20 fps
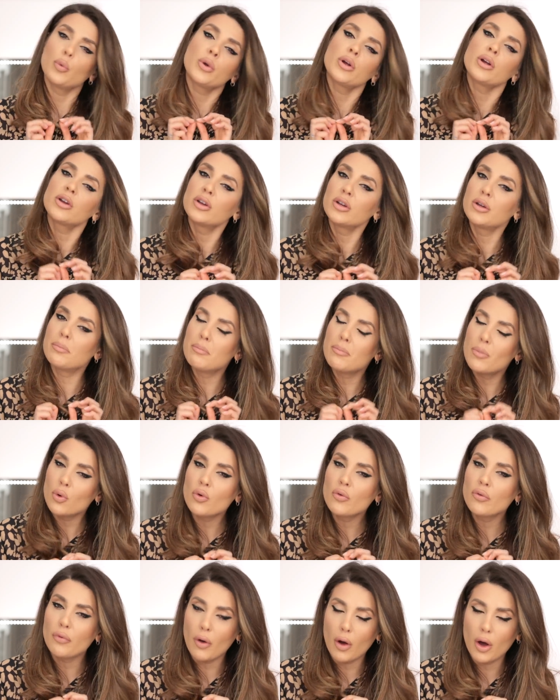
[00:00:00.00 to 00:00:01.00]
We're gonna
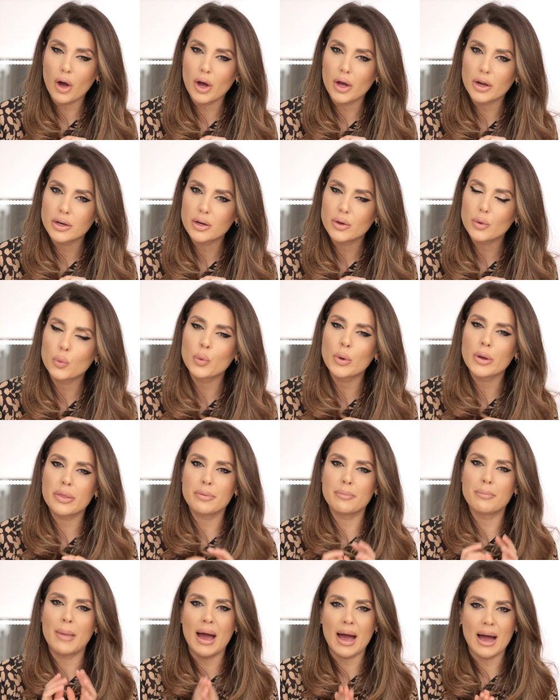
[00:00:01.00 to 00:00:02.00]
move on
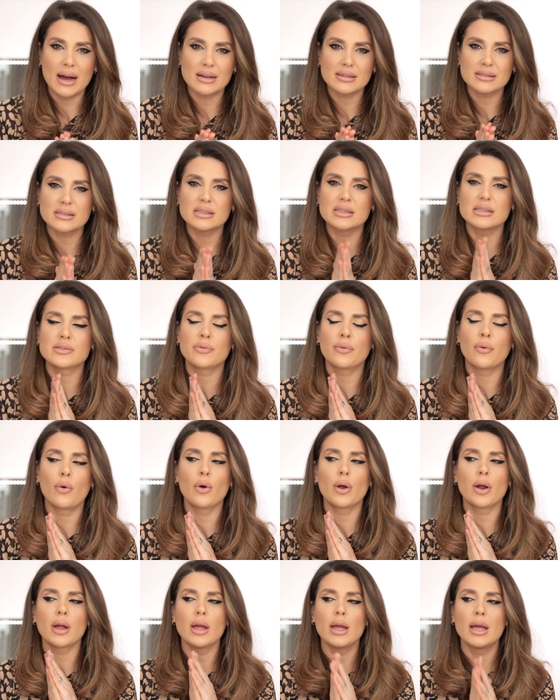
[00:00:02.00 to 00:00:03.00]
with masks
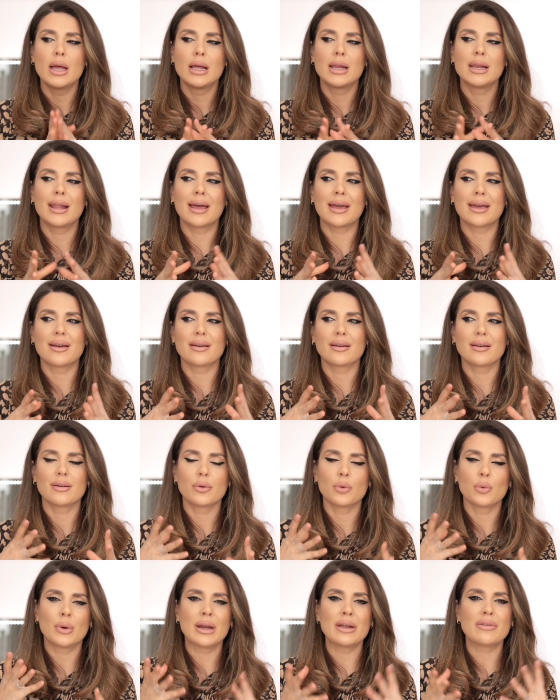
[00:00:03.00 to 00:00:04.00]
for like
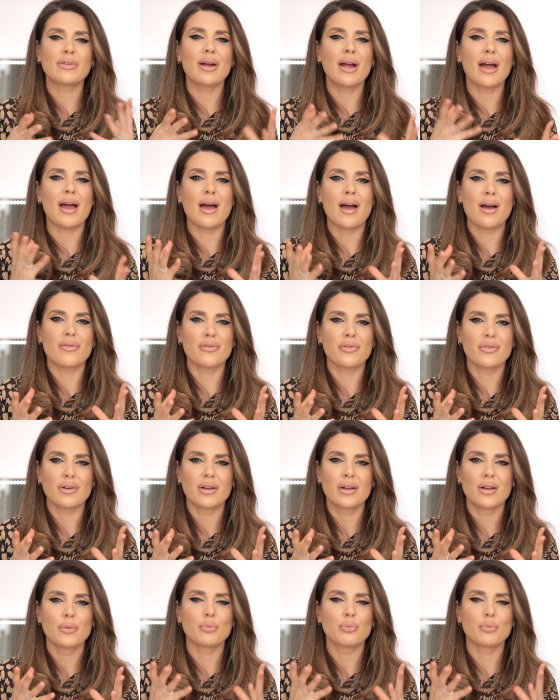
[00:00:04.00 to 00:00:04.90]
whenever I have